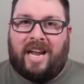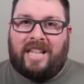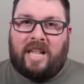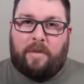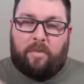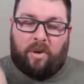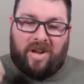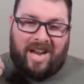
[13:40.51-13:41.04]
and
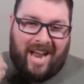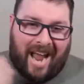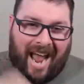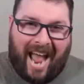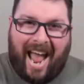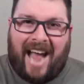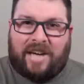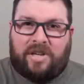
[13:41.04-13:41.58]
then put
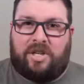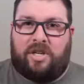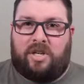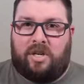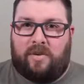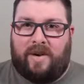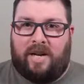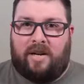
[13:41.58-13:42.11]
action
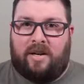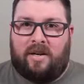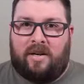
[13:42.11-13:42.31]
to it.